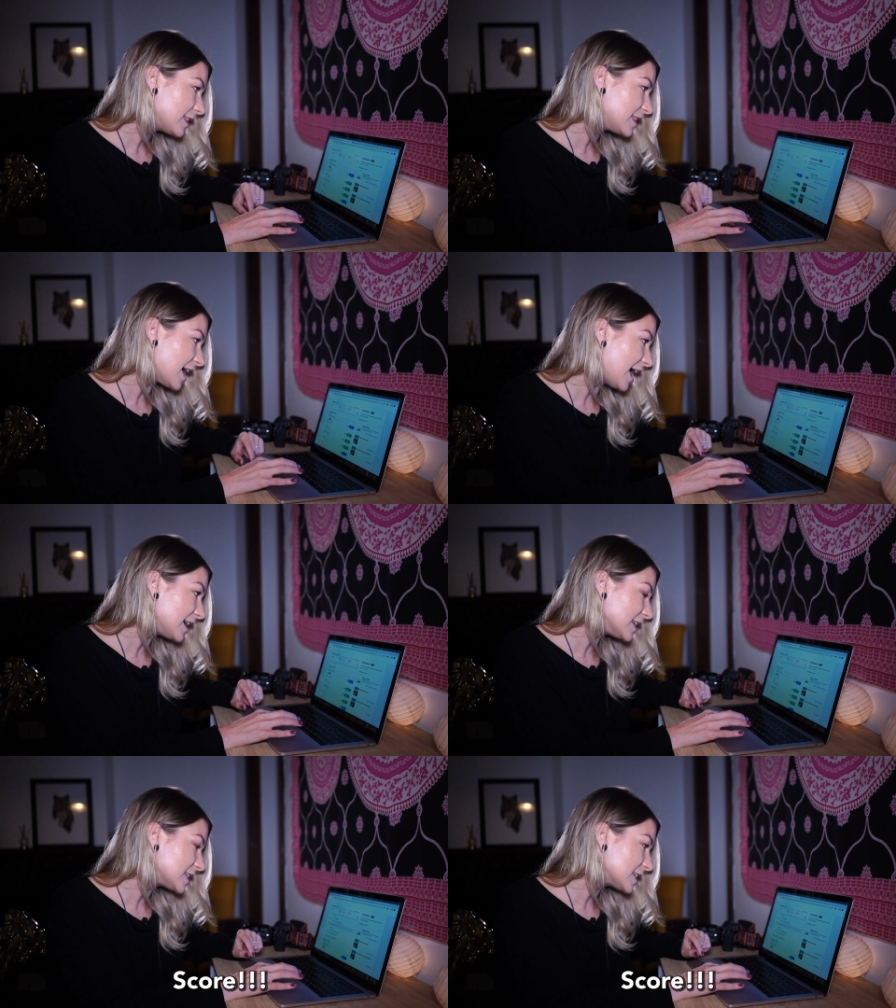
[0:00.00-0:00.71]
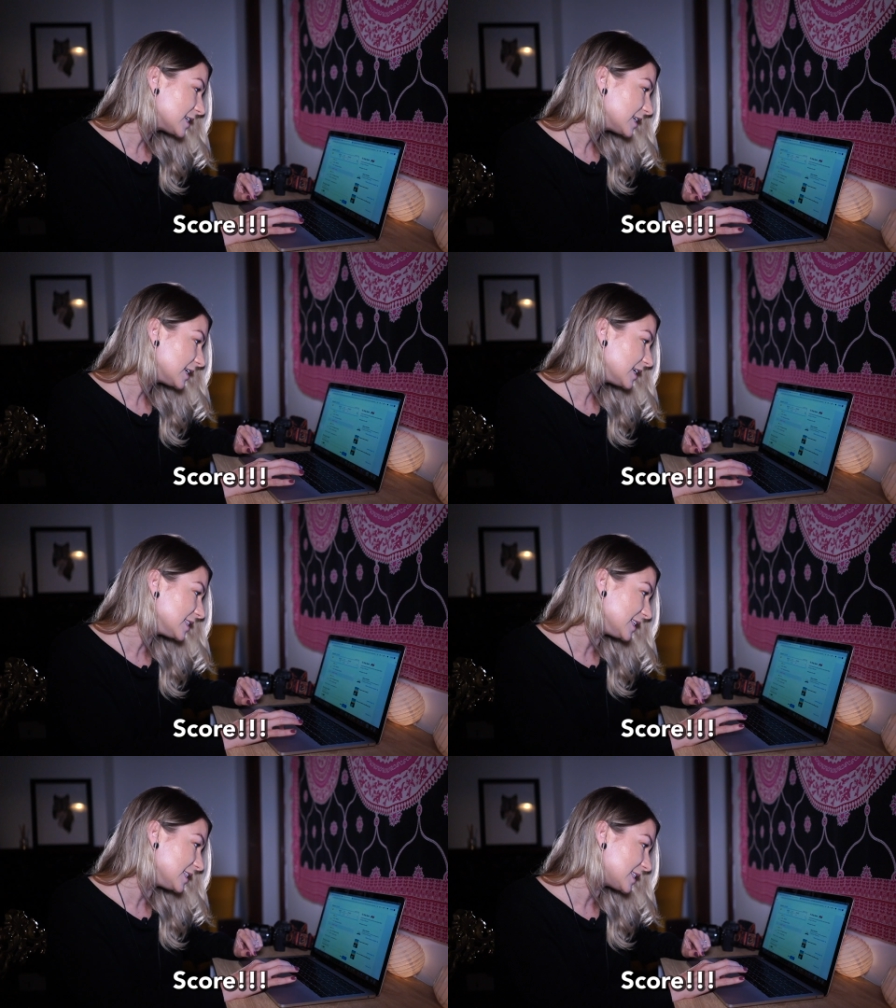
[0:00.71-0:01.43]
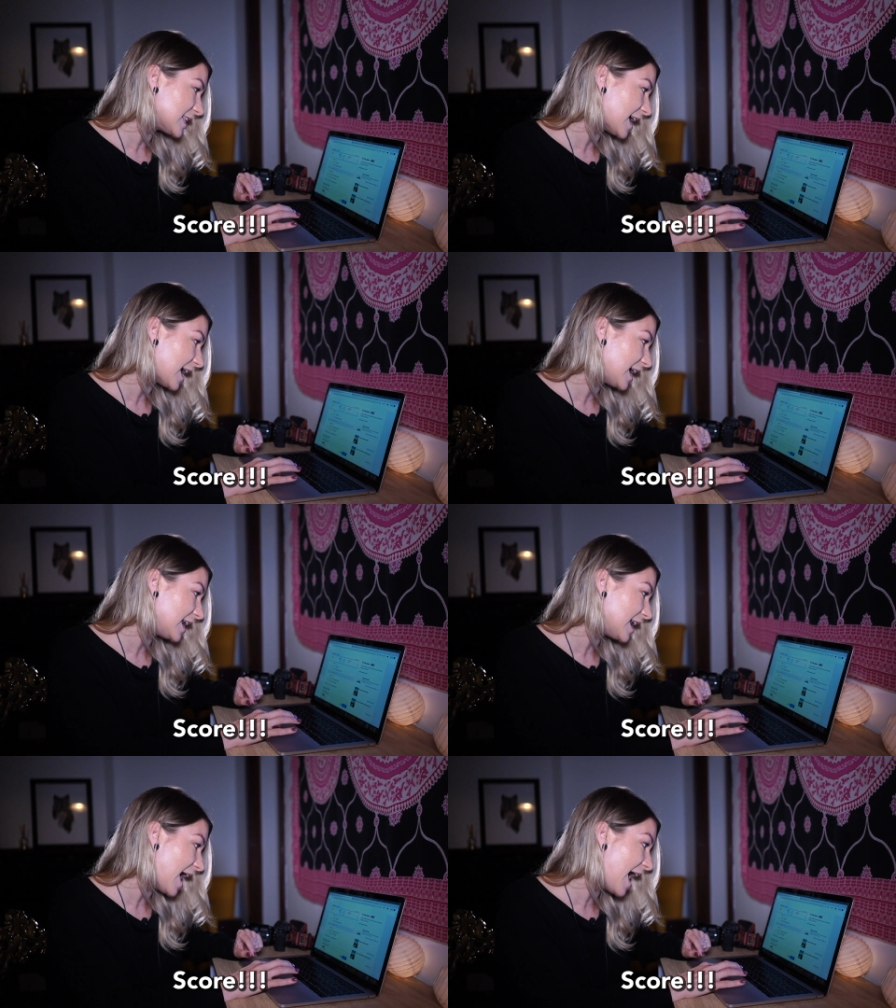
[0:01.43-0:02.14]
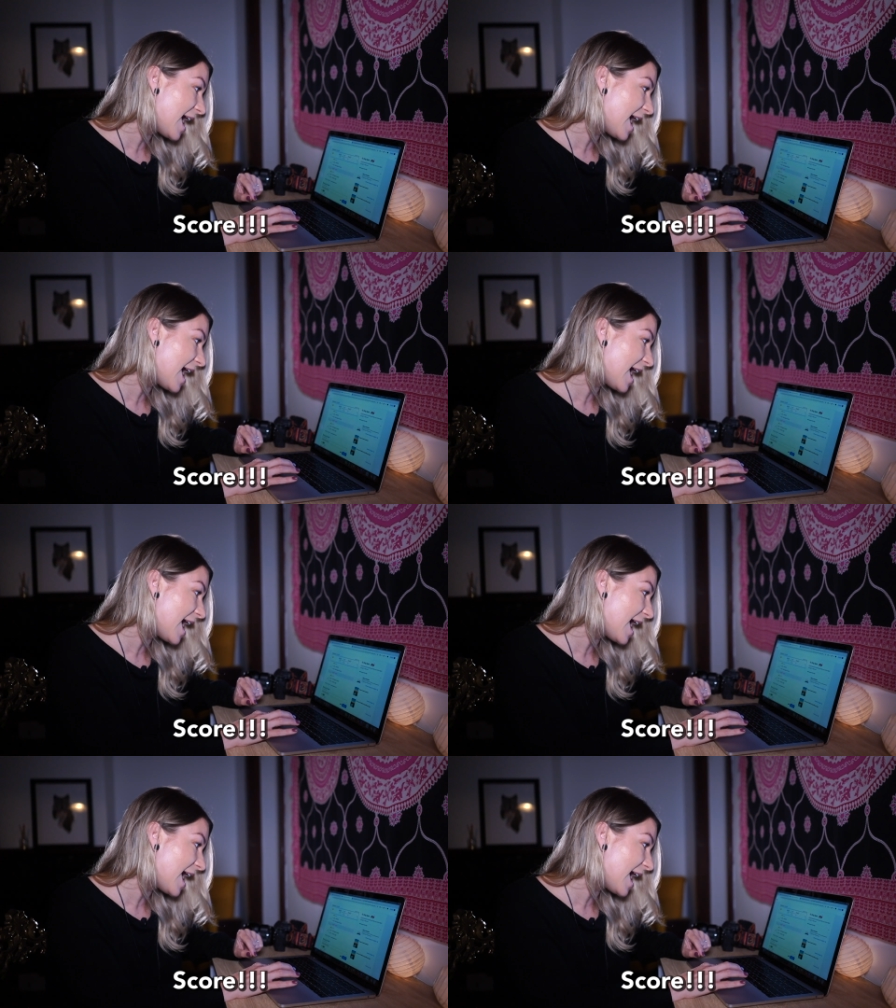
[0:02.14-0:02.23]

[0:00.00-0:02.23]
That is insane.